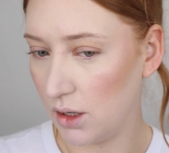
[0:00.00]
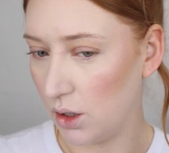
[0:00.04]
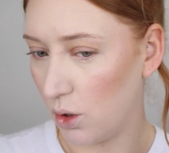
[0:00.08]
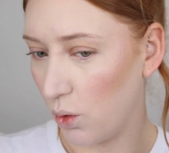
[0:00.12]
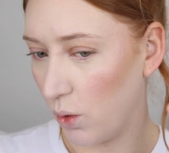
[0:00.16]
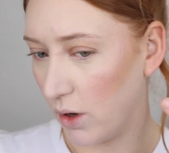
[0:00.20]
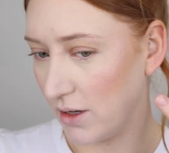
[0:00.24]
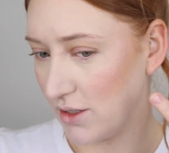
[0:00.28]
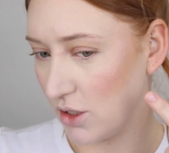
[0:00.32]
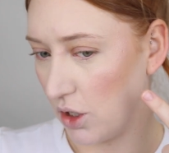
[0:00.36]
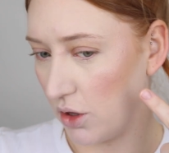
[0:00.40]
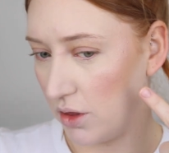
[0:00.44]

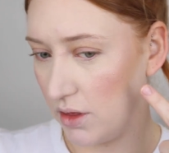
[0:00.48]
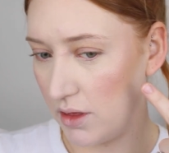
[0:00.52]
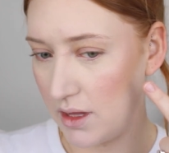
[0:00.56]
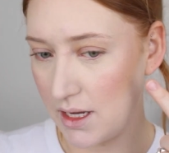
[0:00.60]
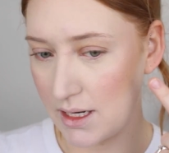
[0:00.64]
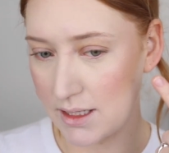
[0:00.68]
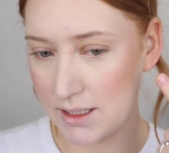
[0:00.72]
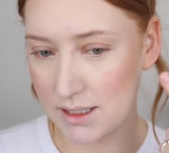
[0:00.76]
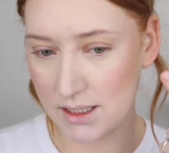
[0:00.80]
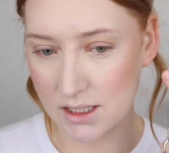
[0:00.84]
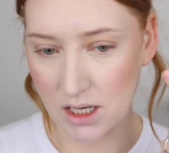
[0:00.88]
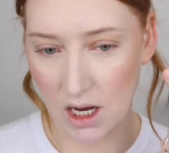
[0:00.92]
whereas on
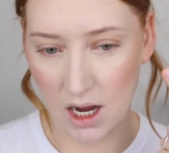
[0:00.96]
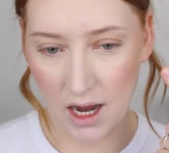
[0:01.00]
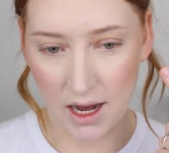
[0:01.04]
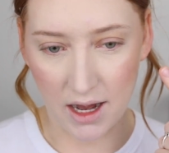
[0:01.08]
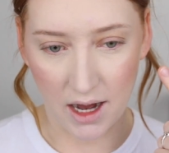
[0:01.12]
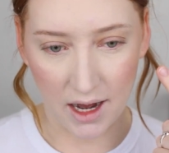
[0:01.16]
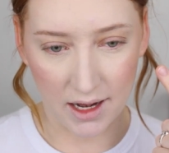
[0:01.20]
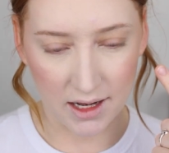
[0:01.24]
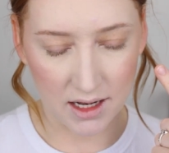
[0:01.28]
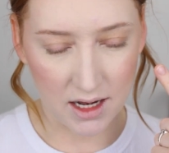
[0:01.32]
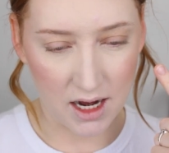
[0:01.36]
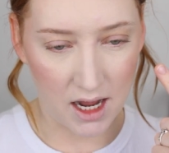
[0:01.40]
this side,
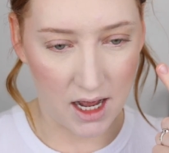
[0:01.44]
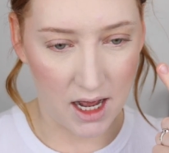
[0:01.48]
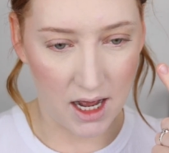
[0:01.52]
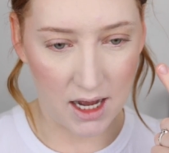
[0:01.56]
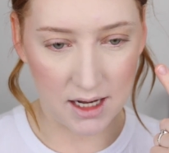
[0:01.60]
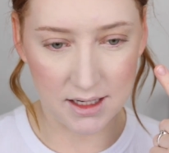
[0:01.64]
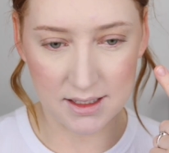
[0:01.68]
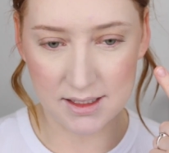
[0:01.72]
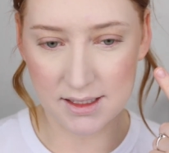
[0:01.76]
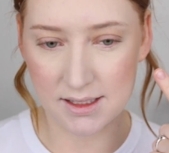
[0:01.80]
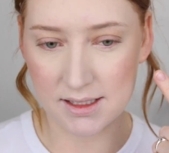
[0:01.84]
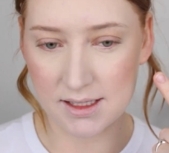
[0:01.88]
I
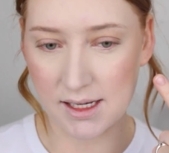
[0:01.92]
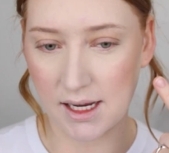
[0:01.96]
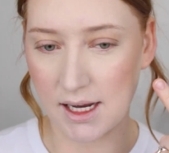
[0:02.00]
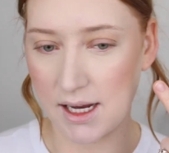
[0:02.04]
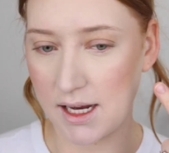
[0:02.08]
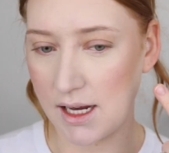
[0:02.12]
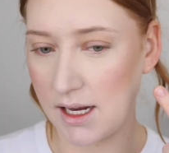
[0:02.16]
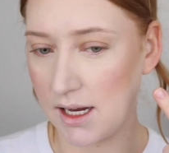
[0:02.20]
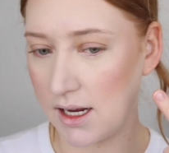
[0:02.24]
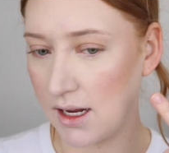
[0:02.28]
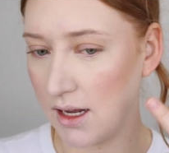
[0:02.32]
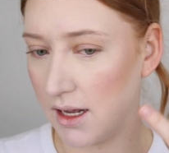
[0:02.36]
can't
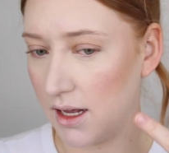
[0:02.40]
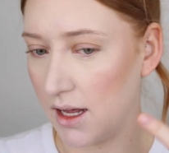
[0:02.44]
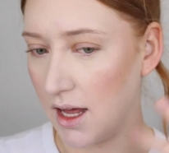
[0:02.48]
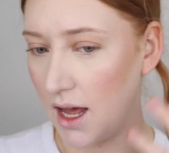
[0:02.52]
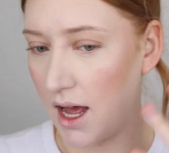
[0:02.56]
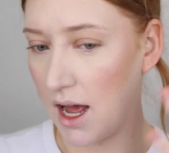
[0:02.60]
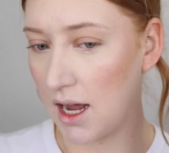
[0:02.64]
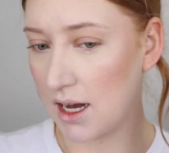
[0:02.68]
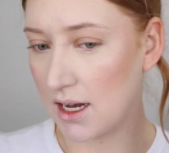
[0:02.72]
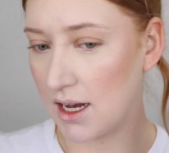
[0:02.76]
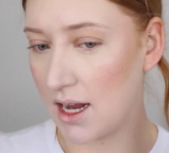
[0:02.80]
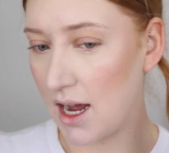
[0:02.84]
see
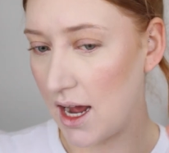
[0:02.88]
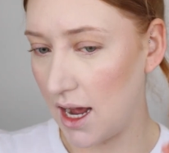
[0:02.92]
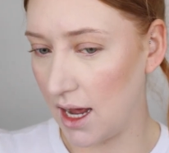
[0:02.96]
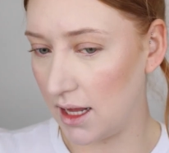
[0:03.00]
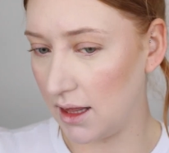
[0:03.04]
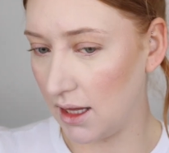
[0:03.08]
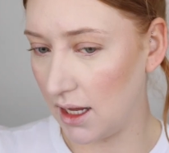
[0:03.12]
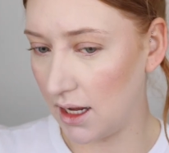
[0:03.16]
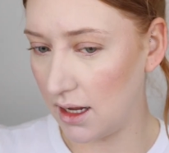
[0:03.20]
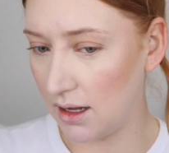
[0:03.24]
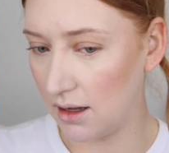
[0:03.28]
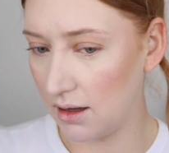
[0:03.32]
a
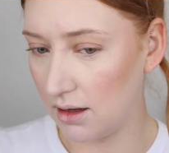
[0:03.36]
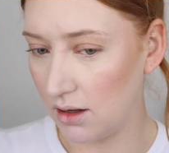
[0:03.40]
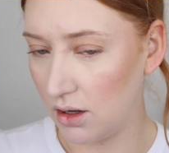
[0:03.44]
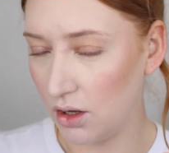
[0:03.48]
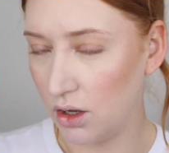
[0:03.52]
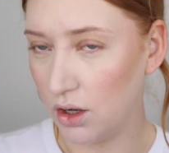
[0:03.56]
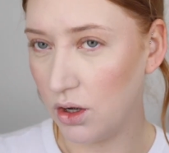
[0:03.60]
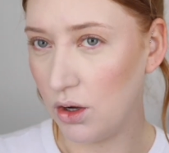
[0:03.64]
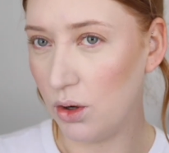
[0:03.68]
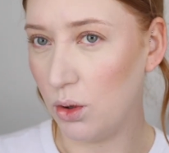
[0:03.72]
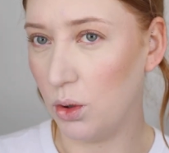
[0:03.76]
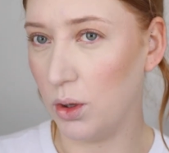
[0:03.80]
color
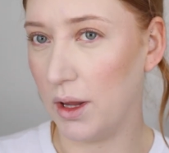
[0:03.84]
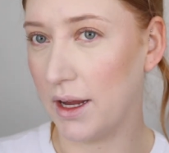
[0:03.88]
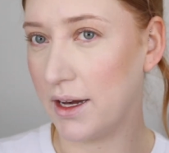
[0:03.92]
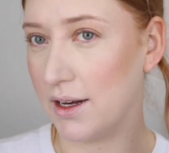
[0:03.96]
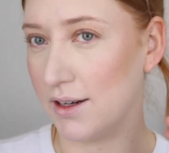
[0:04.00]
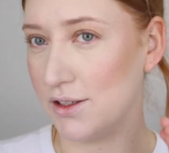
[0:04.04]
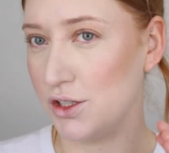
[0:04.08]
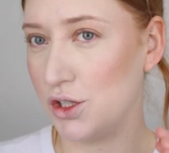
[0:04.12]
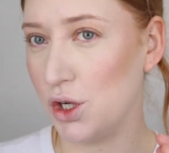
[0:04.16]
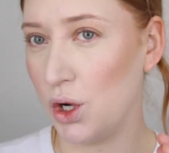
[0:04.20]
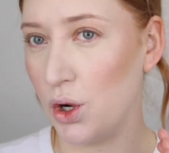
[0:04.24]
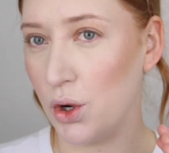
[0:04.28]
or like
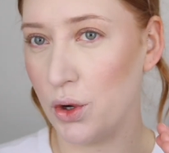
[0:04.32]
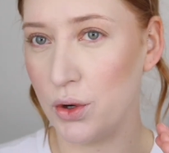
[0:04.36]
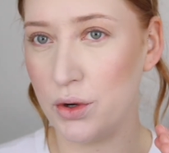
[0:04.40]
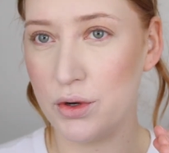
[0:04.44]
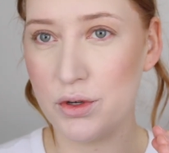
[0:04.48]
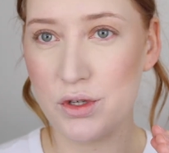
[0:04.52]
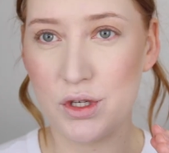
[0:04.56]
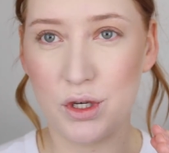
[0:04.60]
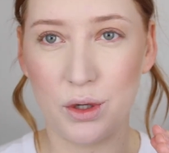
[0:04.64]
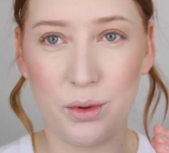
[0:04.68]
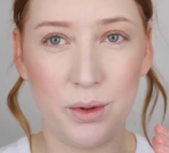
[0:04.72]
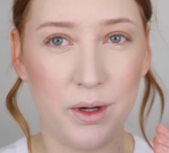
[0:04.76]
a
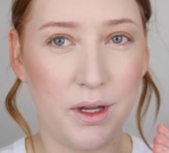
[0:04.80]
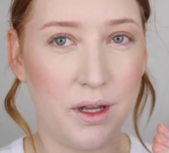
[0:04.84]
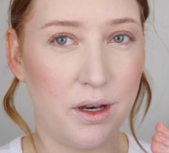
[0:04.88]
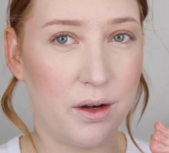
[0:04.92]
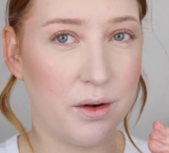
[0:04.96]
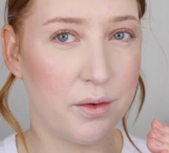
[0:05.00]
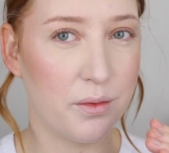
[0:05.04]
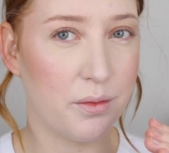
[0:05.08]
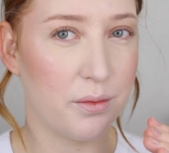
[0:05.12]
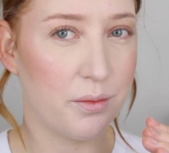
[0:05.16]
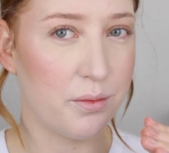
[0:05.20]
tone to it.